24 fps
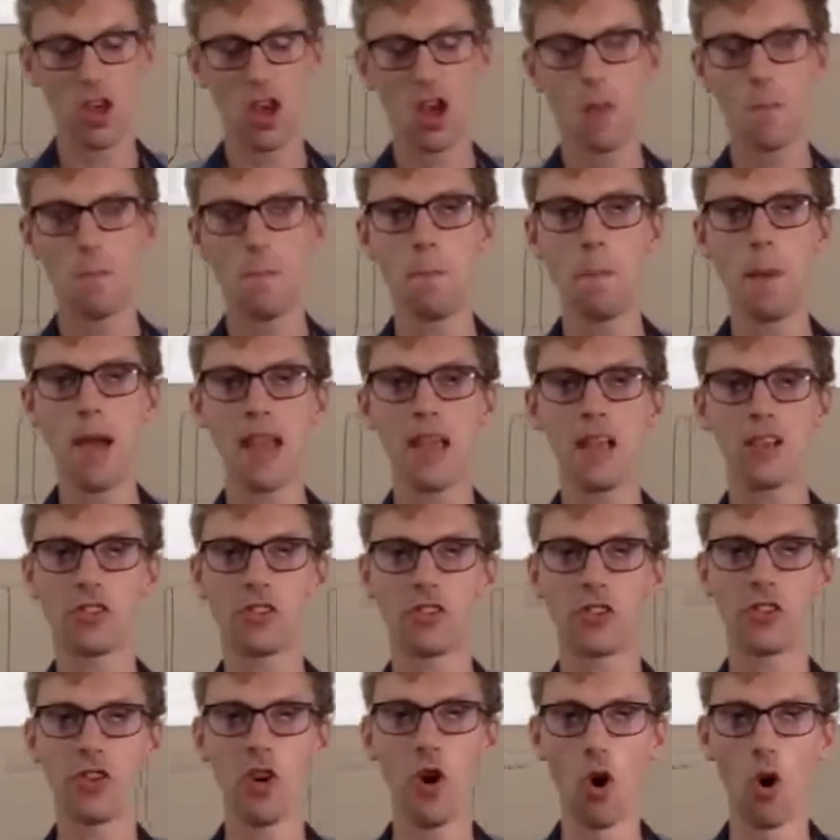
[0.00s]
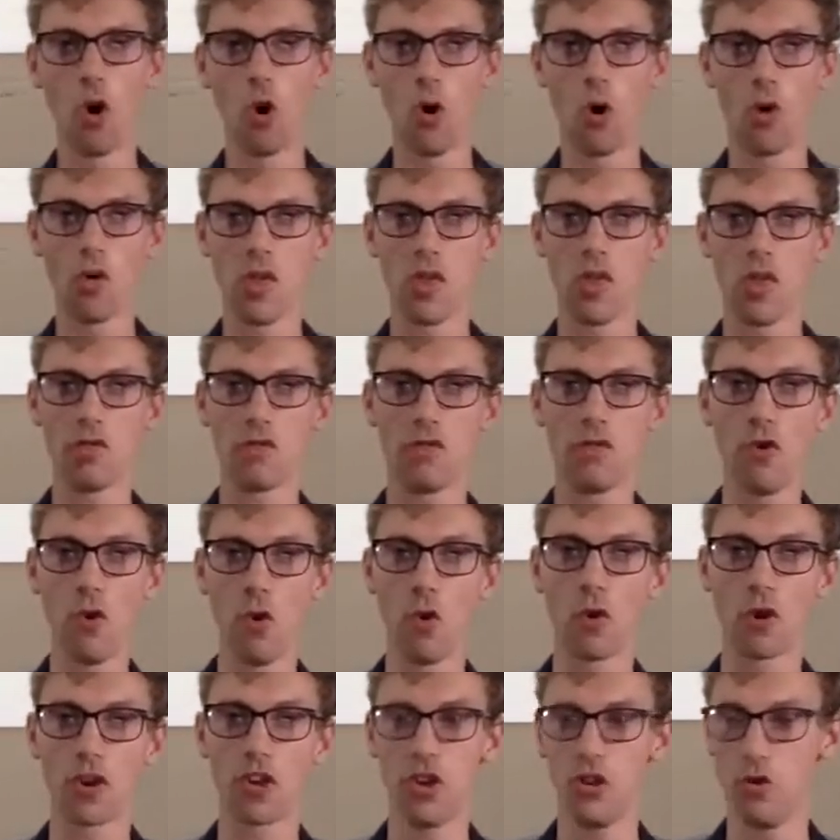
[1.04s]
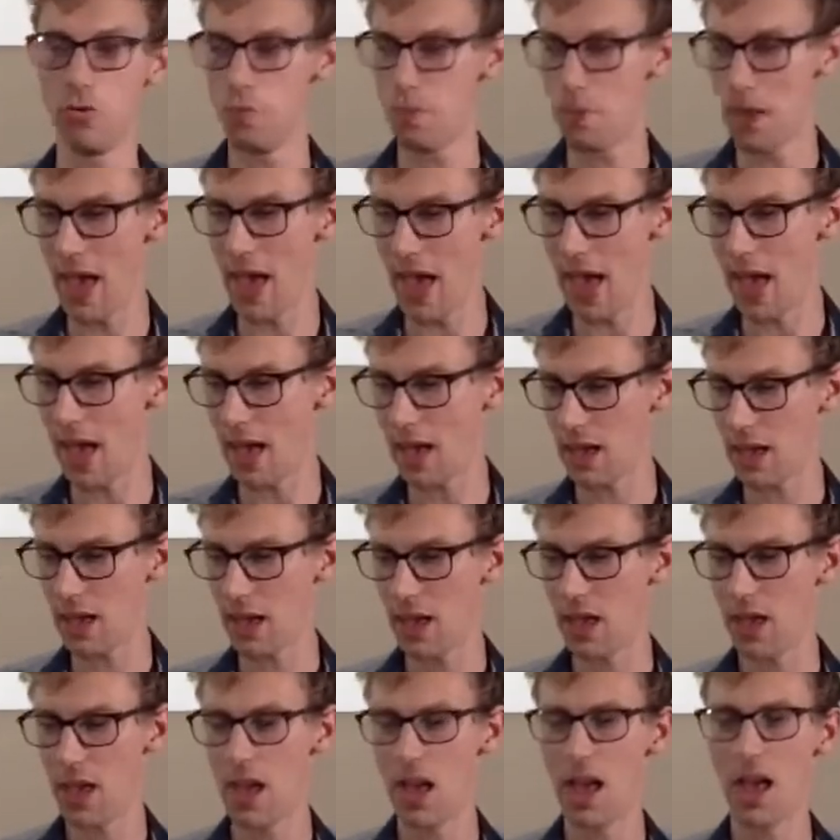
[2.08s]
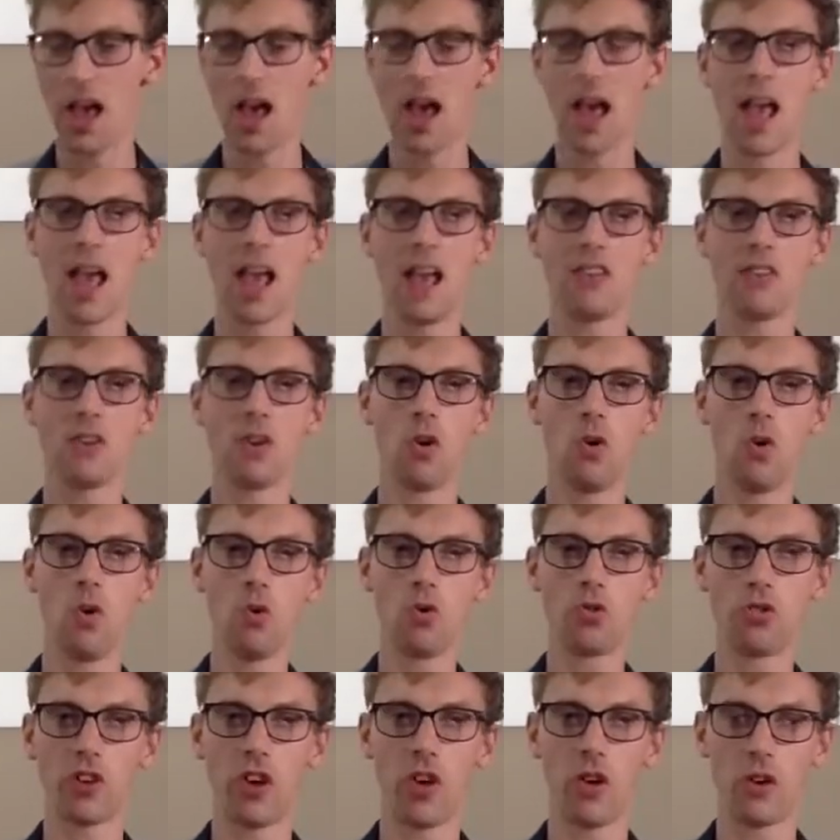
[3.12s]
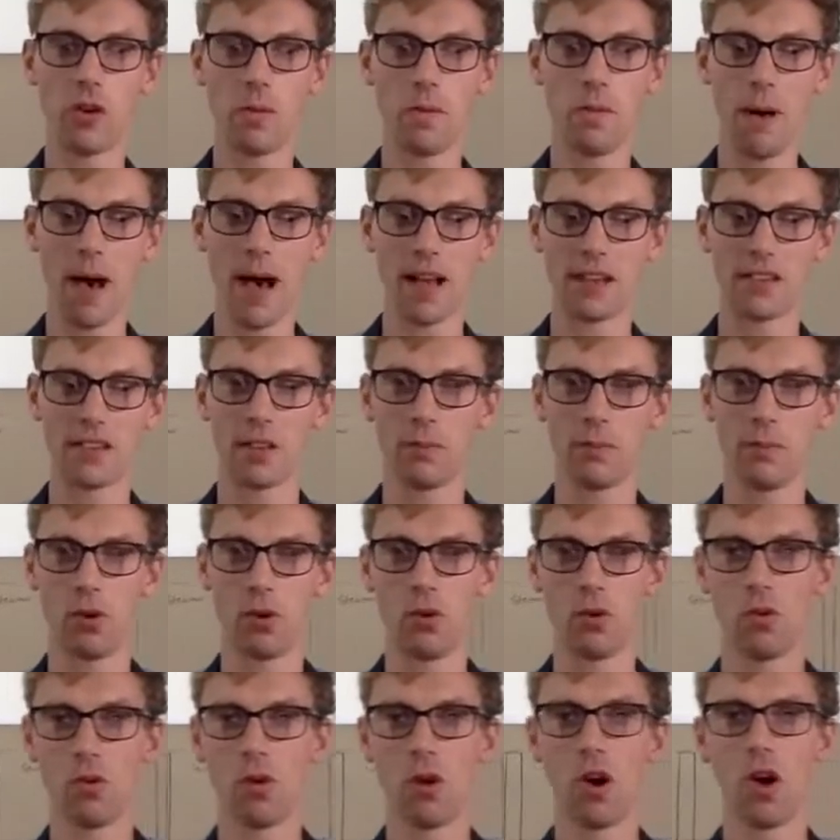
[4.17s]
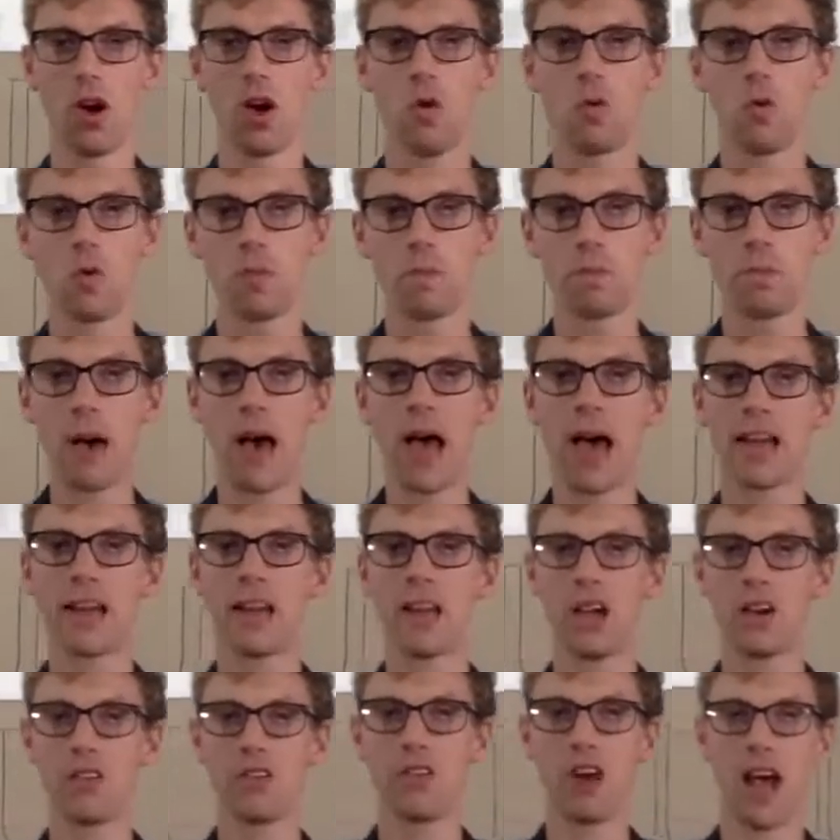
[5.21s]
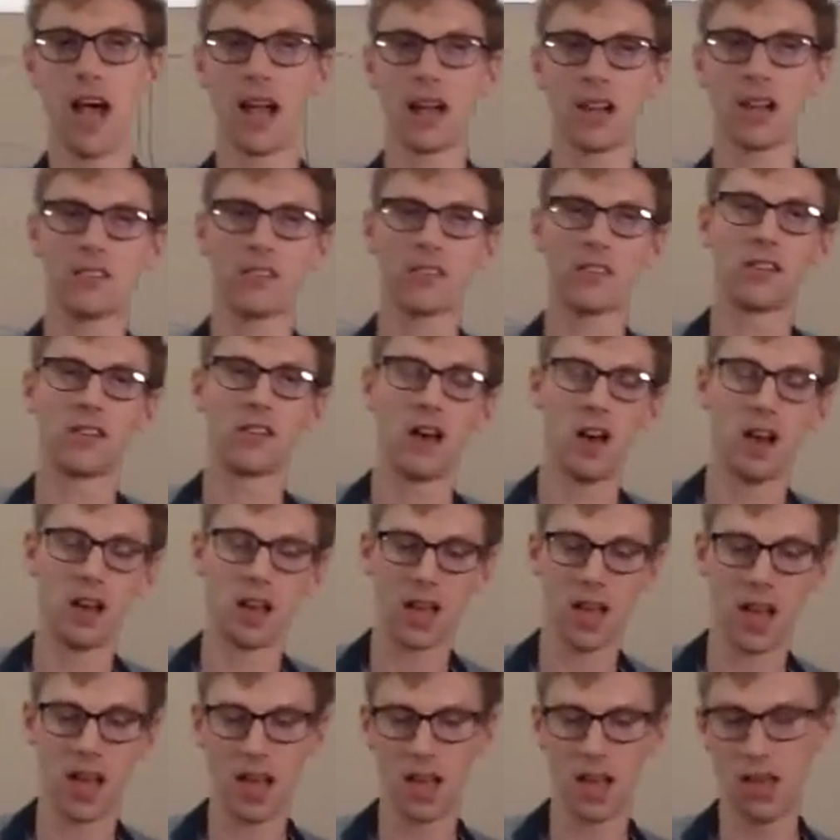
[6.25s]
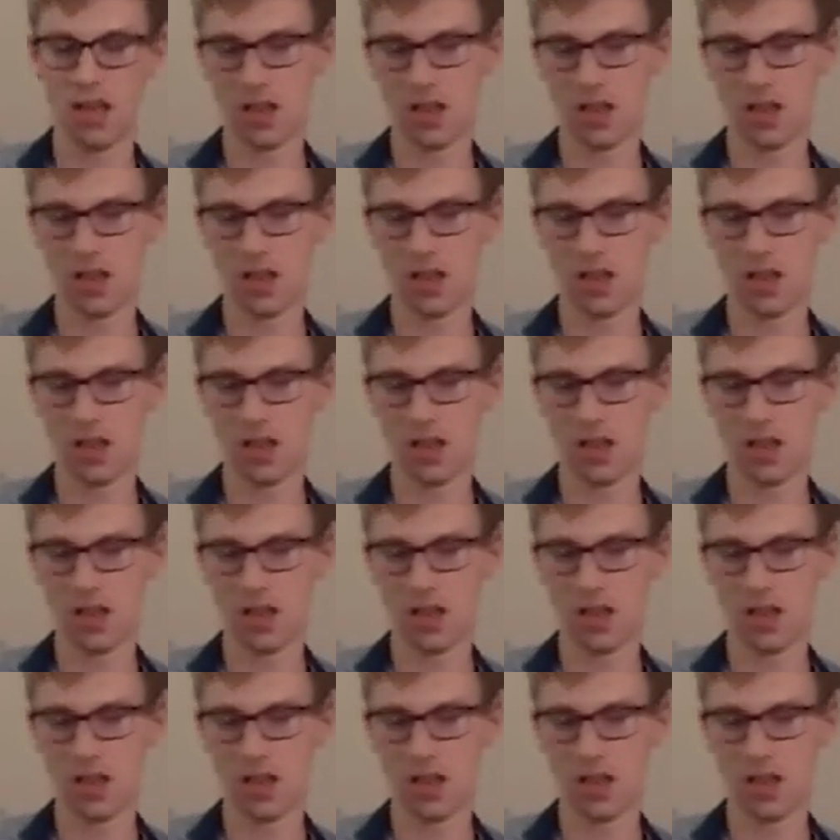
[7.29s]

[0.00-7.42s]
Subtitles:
make sure that the fork you pick is also compatible with pannier racks, okay?